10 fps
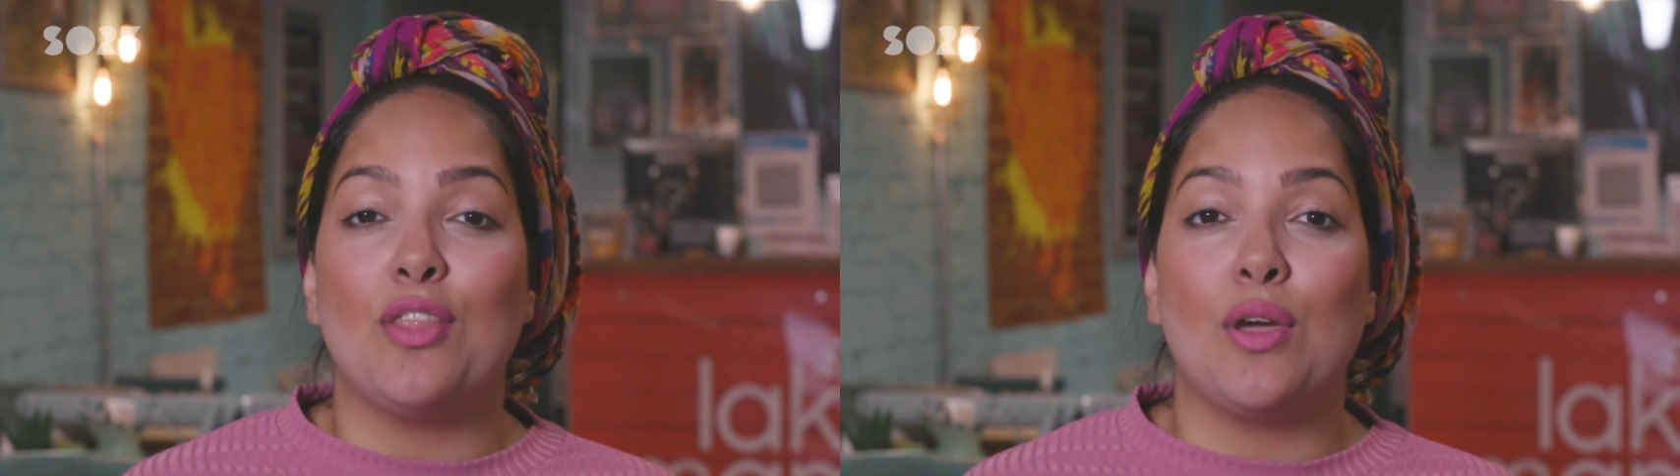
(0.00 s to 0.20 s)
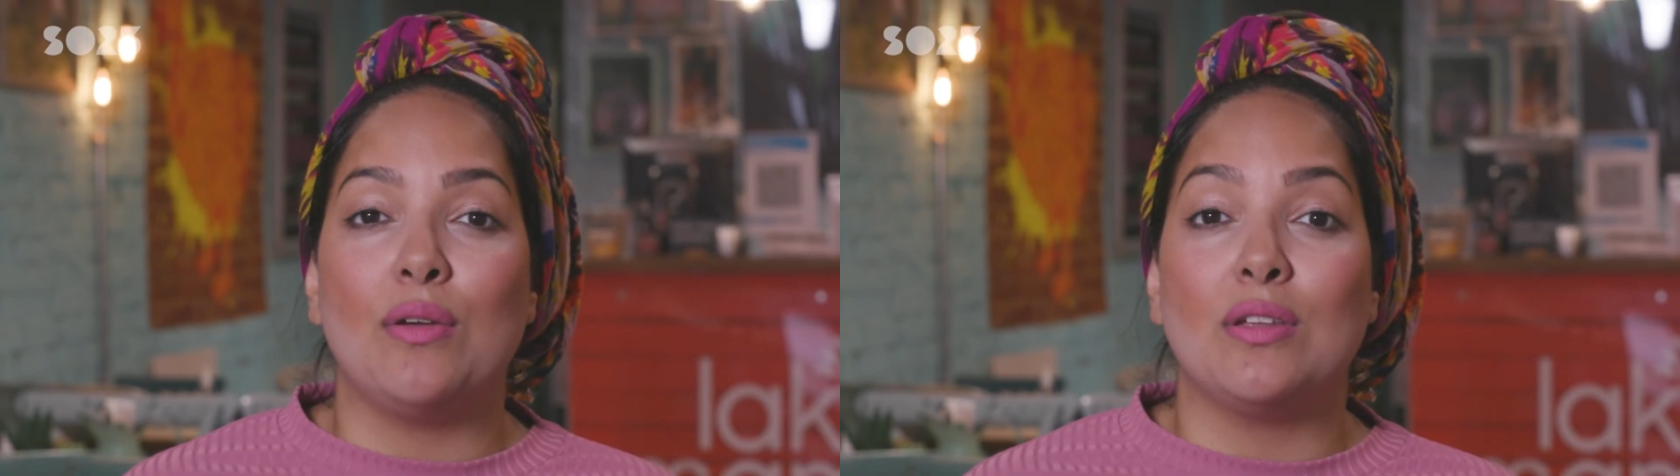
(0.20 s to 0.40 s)

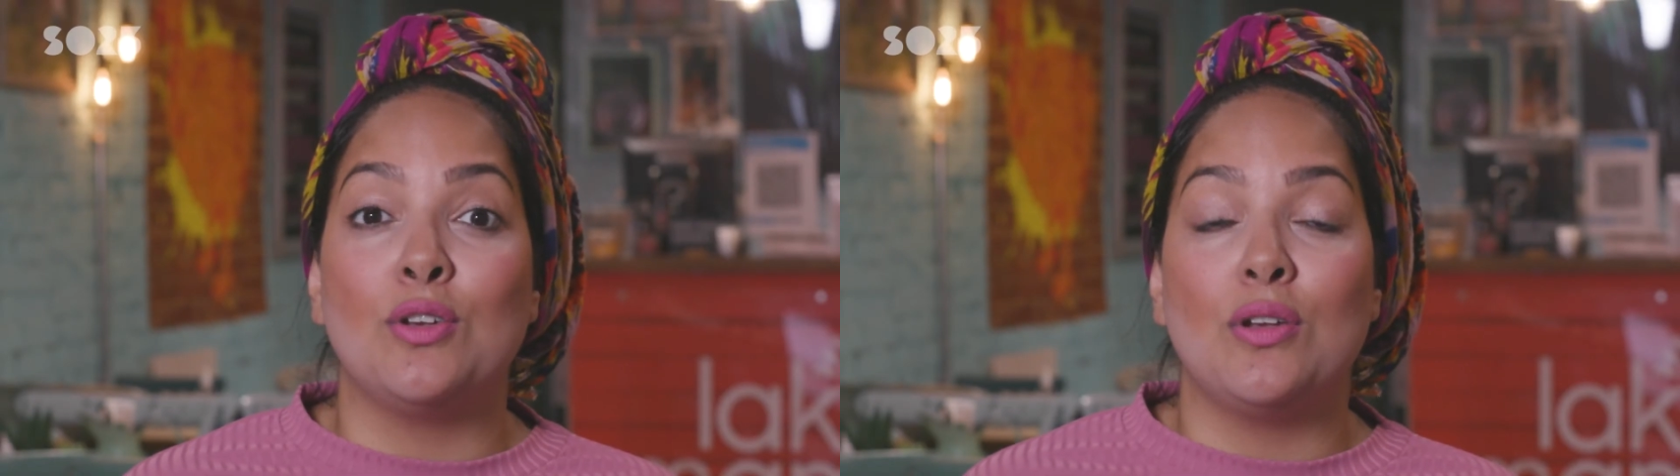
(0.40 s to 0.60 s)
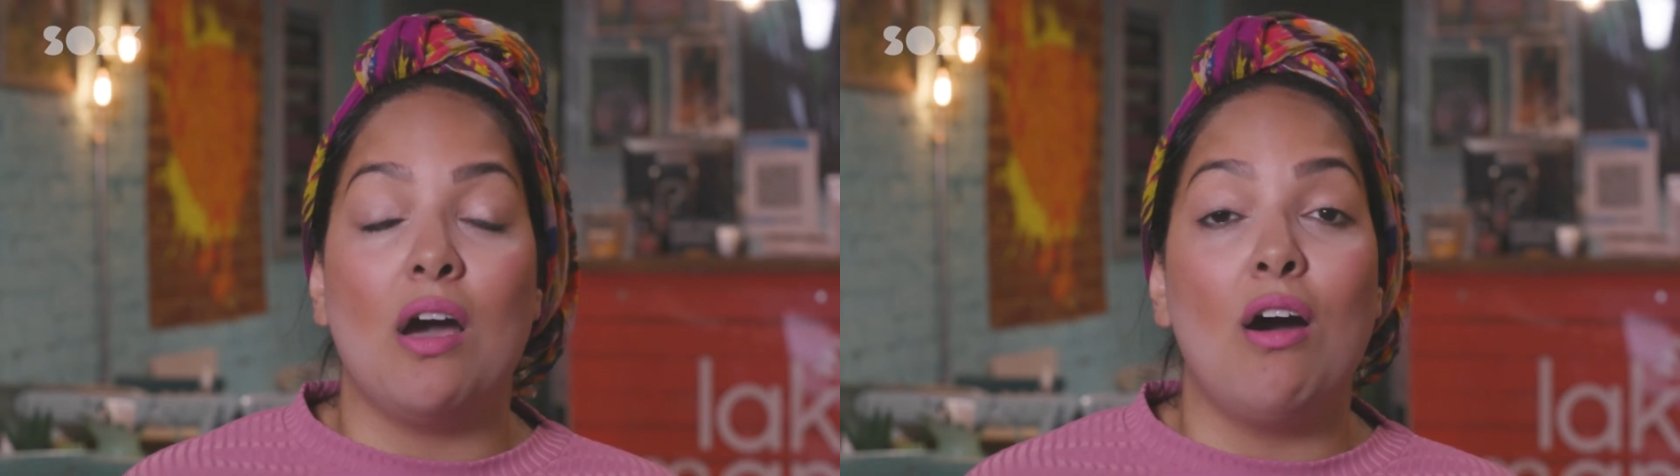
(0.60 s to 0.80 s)
those
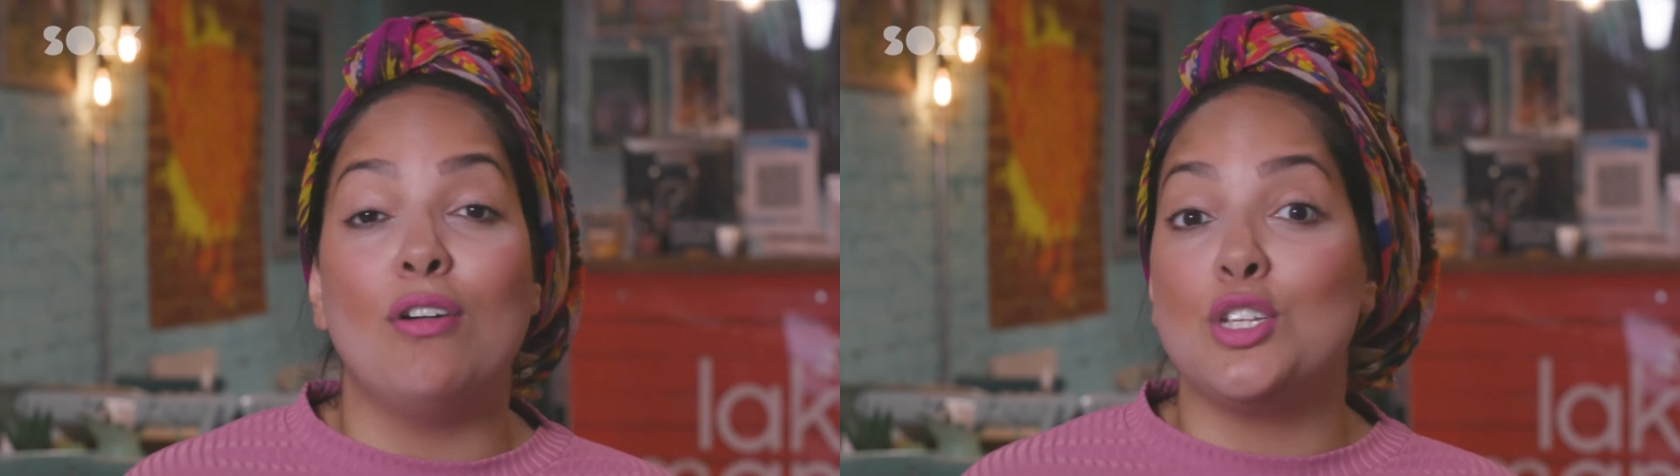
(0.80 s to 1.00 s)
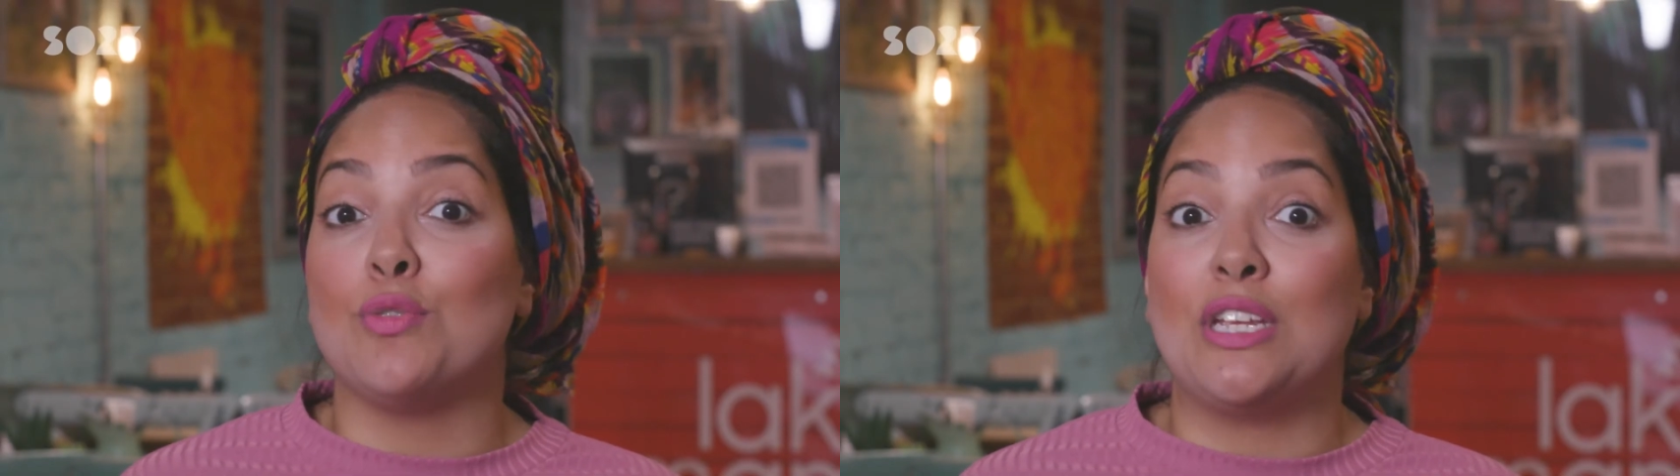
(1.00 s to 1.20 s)
hard
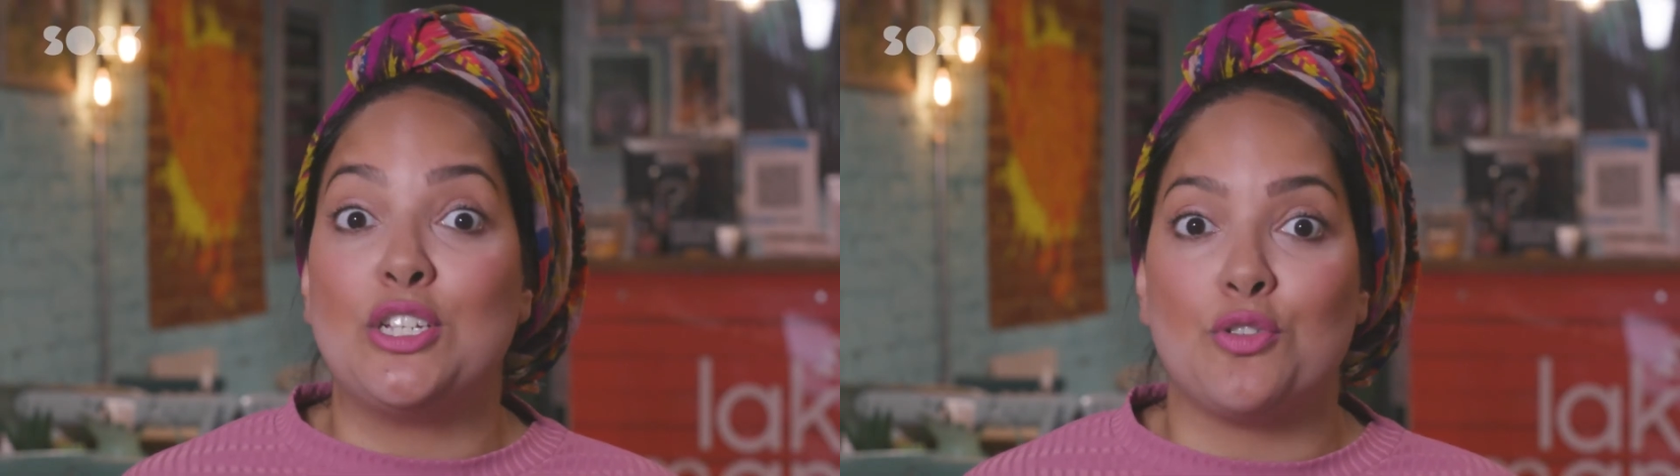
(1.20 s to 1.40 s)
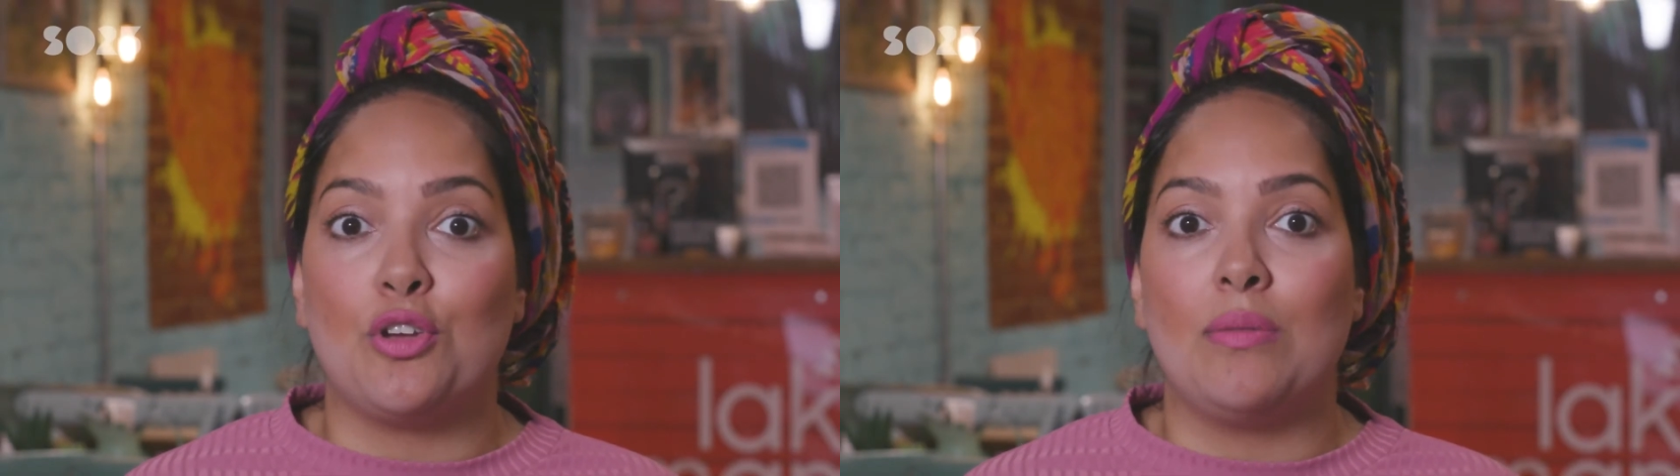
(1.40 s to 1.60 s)
to reach
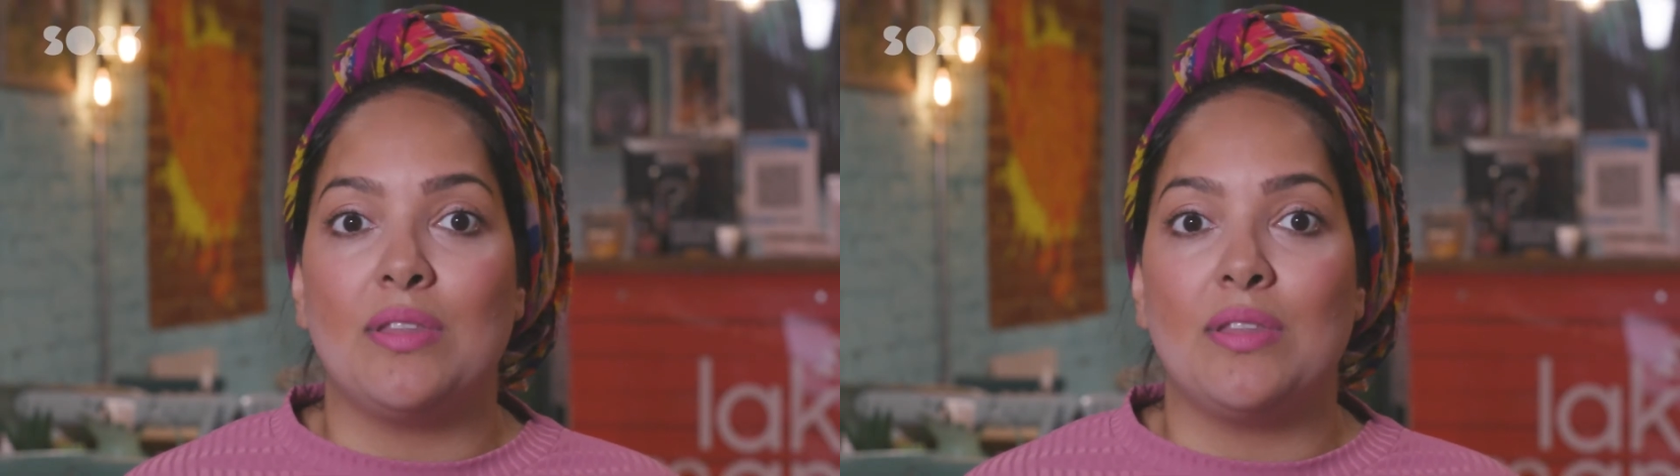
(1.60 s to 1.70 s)
groups,